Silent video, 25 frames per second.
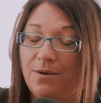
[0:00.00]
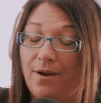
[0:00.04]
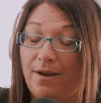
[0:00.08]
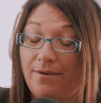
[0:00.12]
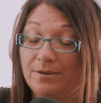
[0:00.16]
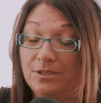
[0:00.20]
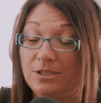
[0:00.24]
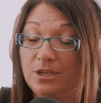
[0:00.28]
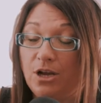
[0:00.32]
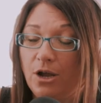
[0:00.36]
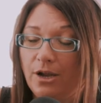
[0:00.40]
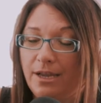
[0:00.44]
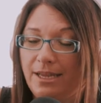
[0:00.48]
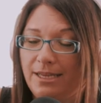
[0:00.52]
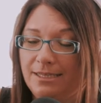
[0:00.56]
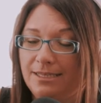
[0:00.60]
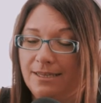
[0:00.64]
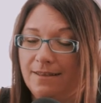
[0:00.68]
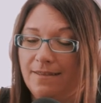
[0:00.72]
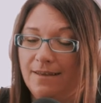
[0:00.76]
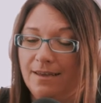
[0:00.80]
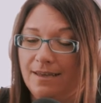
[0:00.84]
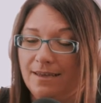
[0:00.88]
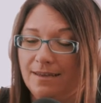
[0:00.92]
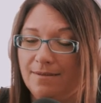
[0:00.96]
so I was talking
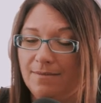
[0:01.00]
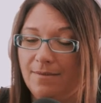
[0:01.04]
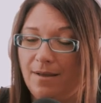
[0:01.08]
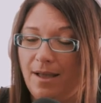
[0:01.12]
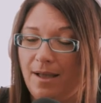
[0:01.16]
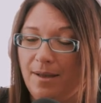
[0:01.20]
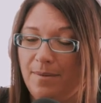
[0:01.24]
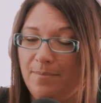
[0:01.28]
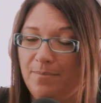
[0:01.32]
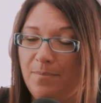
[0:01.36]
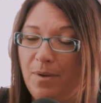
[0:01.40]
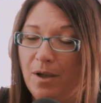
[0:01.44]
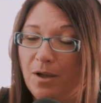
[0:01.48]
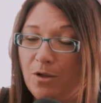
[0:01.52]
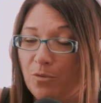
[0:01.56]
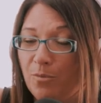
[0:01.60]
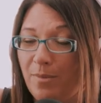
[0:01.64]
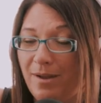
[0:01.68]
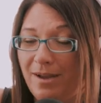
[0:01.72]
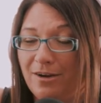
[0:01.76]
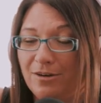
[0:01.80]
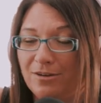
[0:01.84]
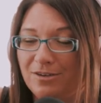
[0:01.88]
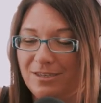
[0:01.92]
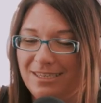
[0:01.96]
to the um, buckle
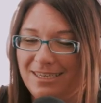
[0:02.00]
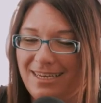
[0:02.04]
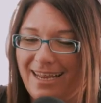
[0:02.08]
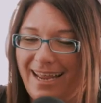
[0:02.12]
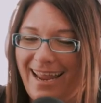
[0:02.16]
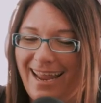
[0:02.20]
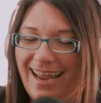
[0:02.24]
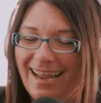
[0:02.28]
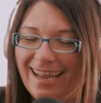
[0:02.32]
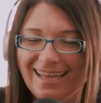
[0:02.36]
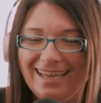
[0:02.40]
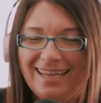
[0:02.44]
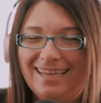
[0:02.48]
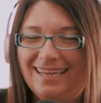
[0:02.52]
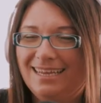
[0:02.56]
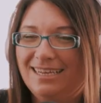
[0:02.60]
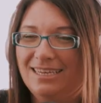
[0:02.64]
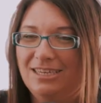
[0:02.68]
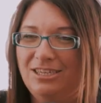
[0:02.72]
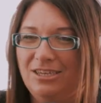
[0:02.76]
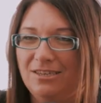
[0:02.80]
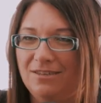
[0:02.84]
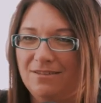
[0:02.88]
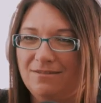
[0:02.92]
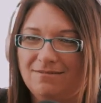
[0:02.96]
maker today
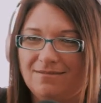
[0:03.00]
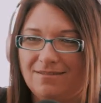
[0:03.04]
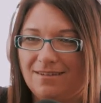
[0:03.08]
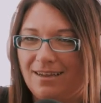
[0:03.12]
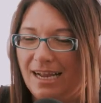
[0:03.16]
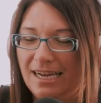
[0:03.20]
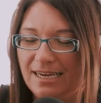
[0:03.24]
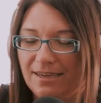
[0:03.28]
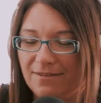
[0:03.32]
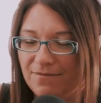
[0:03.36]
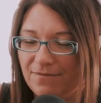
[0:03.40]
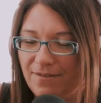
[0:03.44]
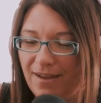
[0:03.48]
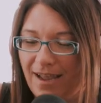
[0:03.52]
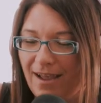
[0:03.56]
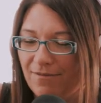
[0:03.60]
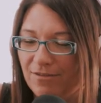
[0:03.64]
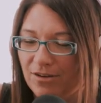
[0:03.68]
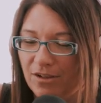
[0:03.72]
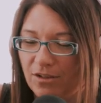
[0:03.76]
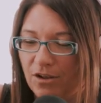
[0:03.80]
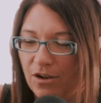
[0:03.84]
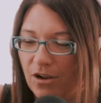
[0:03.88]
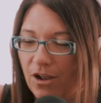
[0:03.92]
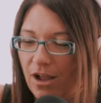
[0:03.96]
just kind of
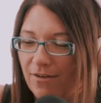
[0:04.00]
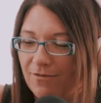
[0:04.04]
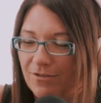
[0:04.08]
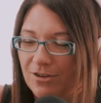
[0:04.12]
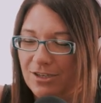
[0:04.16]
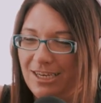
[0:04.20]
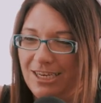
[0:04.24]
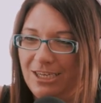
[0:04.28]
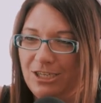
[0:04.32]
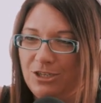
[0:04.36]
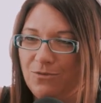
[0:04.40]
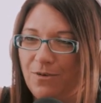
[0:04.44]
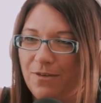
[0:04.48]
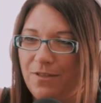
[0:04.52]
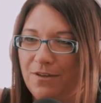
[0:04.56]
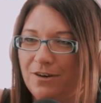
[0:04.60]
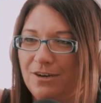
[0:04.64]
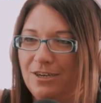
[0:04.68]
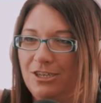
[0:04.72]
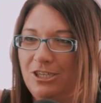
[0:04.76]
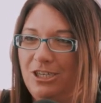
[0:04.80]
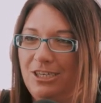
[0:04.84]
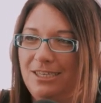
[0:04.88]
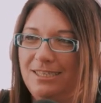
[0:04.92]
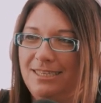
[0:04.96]
having a little conversation with her
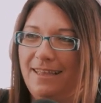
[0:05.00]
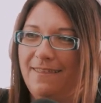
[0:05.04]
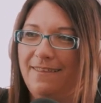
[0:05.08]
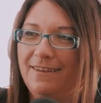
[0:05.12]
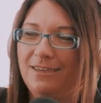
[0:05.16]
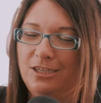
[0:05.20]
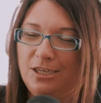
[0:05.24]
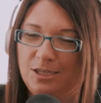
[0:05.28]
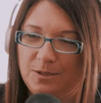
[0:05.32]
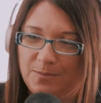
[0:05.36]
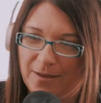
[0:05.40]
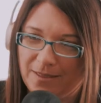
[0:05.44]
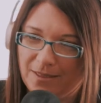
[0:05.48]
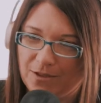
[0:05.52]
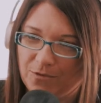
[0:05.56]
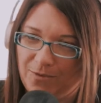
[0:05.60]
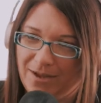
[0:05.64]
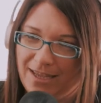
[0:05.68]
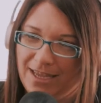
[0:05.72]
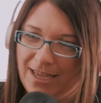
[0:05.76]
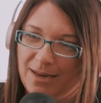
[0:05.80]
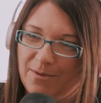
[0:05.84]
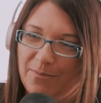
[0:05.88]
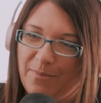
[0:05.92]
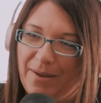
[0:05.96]
and she said that she spent the
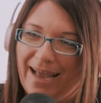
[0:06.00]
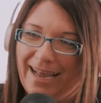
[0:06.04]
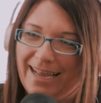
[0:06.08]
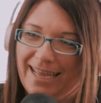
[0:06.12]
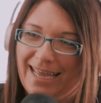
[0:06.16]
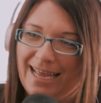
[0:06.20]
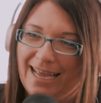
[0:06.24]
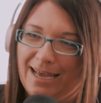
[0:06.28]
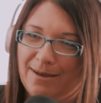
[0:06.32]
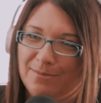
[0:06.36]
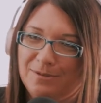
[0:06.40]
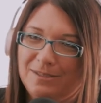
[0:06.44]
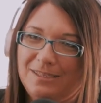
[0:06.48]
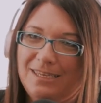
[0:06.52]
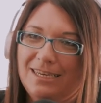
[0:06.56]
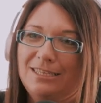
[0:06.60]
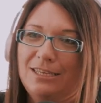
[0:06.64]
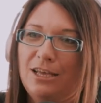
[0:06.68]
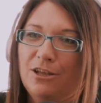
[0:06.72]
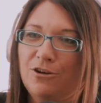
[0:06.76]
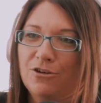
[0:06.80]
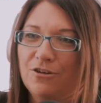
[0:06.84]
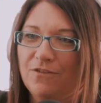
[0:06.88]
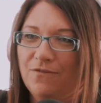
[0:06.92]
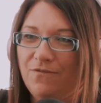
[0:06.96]
weekend packing up
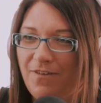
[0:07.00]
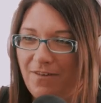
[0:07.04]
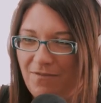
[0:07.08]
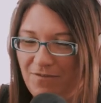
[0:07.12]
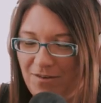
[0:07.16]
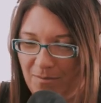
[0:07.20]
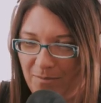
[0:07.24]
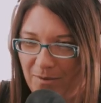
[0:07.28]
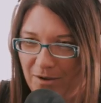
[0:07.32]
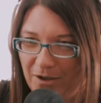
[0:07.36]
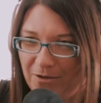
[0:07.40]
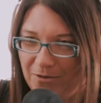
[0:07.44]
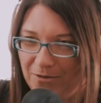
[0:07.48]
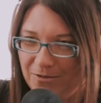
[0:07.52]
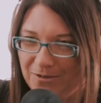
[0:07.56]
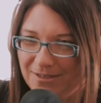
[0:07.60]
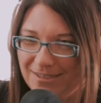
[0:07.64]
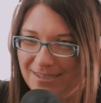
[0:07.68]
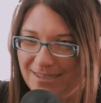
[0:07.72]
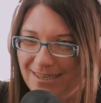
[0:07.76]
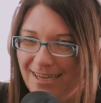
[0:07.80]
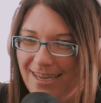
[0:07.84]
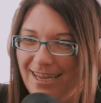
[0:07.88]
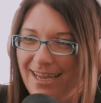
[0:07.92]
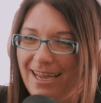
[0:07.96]
650
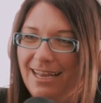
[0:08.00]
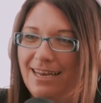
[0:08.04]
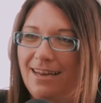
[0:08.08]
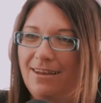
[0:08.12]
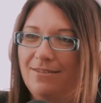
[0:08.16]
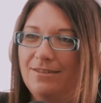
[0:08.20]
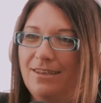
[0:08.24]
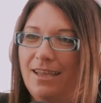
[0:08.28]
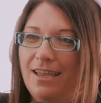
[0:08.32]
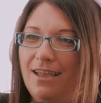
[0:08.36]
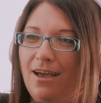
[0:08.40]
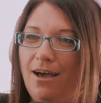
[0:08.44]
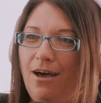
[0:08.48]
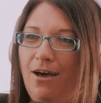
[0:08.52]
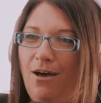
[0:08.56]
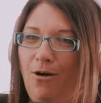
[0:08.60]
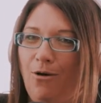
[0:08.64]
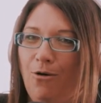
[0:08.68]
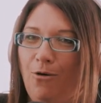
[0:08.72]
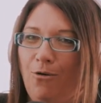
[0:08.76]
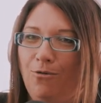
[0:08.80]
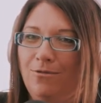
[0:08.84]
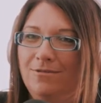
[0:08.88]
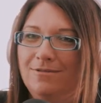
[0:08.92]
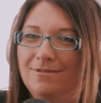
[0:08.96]
buckles and i was like
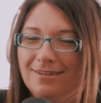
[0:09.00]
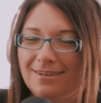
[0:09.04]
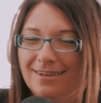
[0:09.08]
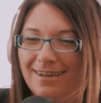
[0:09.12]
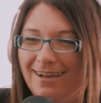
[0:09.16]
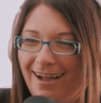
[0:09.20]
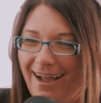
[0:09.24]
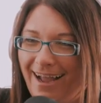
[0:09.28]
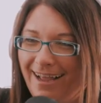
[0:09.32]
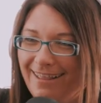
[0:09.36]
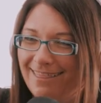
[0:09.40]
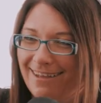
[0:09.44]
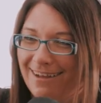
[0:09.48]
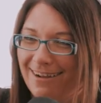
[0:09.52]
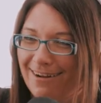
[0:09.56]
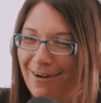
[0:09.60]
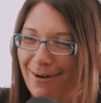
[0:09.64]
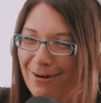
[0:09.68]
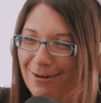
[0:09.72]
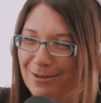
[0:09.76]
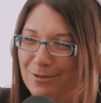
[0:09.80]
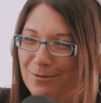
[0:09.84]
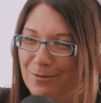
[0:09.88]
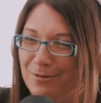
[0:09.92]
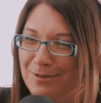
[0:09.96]
oh I thought
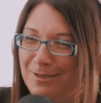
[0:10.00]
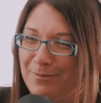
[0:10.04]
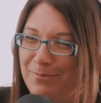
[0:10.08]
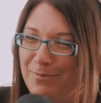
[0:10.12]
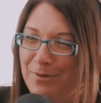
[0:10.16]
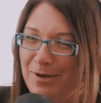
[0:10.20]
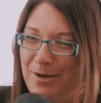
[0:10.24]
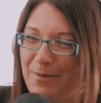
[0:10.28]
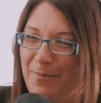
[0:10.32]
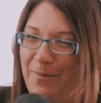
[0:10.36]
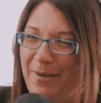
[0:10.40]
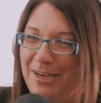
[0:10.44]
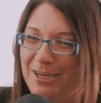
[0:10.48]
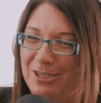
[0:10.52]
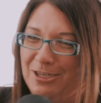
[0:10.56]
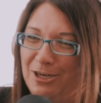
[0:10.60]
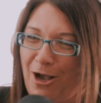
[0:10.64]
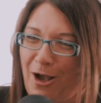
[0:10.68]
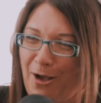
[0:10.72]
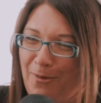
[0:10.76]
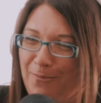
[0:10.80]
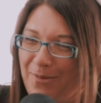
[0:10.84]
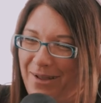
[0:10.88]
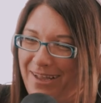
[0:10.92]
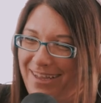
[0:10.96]
ours was a pretty big
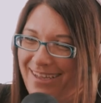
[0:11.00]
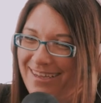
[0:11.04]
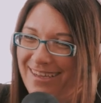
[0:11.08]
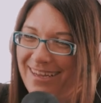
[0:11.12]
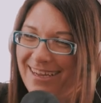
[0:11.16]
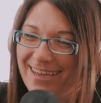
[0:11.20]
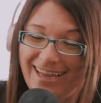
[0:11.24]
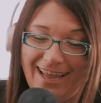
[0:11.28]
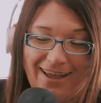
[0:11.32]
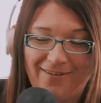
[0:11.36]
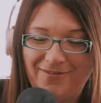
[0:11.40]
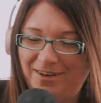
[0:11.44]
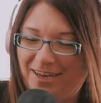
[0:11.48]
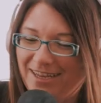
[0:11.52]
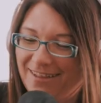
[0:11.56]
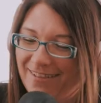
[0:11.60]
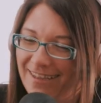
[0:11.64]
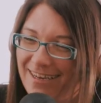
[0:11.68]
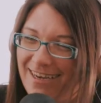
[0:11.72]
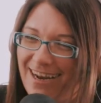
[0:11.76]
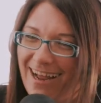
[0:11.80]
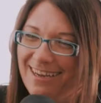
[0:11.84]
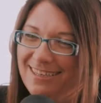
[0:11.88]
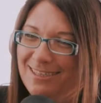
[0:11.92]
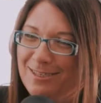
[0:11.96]
job, but
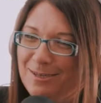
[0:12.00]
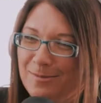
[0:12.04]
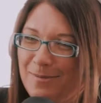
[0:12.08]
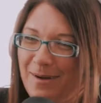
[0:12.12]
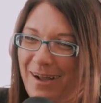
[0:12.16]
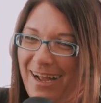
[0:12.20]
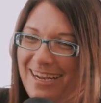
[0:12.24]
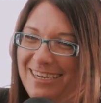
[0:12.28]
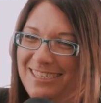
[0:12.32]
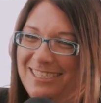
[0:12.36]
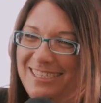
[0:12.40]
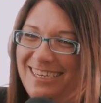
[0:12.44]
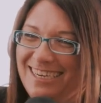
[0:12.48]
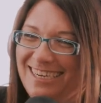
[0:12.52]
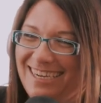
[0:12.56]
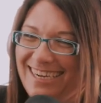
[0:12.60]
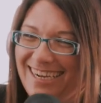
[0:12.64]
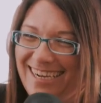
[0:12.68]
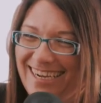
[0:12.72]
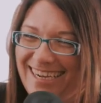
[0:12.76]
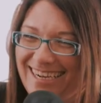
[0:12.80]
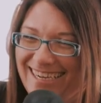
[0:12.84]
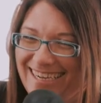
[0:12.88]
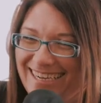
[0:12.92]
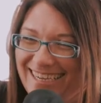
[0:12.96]
evidently not so much.
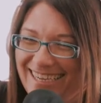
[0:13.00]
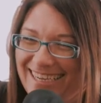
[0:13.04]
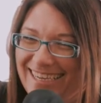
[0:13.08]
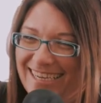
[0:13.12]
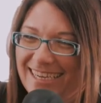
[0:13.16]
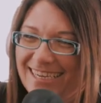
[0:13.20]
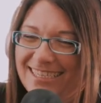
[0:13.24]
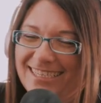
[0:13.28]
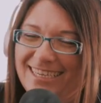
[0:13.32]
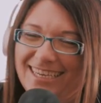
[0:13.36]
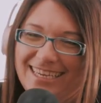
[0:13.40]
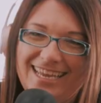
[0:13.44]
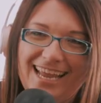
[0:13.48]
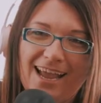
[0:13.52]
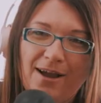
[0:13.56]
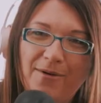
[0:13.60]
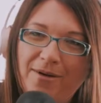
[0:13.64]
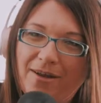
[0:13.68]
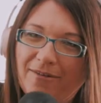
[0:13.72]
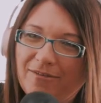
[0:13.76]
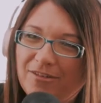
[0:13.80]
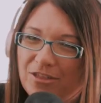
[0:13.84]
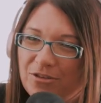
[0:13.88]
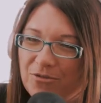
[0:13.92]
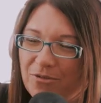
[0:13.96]
like, yeah,
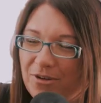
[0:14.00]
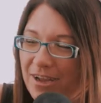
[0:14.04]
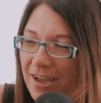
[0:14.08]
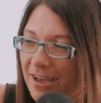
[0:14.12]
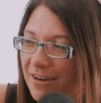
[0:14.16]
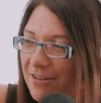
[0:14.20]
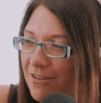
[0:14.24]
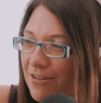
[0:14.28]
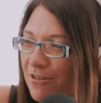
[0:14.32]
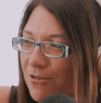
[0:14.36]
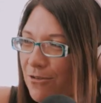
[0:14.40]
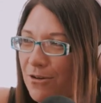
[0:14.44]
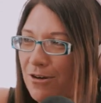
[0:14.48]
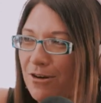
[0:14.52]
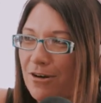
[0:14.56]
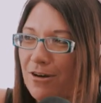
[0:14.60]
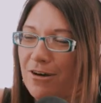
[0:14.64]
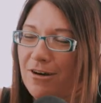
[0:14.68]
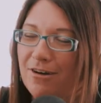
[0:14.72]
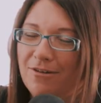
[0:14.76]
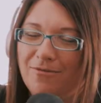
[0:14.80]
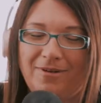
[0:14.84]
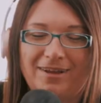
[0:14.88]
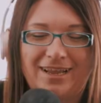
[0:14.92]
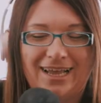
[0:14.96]
we have a 300
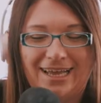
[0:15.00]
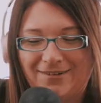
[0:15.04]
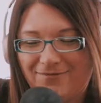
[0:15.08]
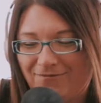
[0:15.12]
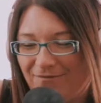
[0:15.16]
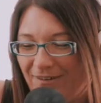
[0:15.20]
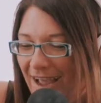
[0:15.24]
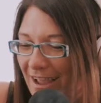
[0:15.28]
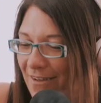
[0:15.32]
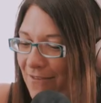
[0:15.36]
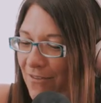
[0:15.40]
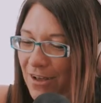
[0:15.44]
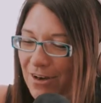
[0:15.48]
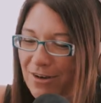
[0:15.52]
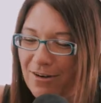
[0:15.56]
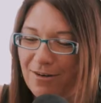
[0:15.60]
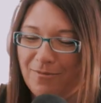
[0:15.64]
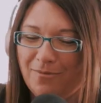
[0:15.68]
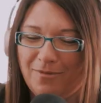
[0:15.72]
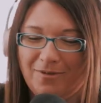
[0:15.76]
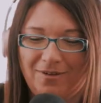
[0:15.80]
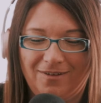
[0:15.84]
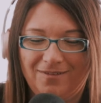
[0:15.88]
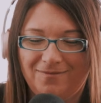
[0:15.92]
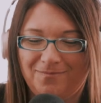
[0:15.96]
order. We got a 500
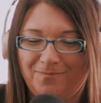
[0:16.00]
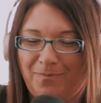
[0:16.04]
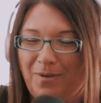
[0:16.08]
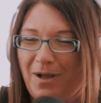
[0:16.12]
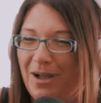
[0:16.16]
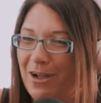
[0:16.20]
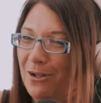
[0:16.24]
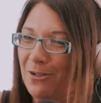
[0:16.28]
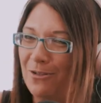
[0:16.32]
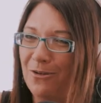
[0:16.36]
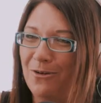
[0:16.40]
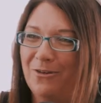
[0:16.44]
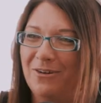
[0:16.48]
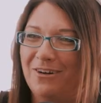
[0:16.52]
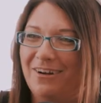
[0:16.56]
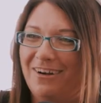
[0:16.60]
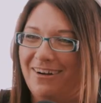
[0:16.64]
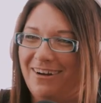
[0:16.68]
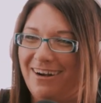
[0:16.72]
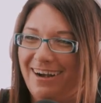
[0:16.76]
oh, buckle order.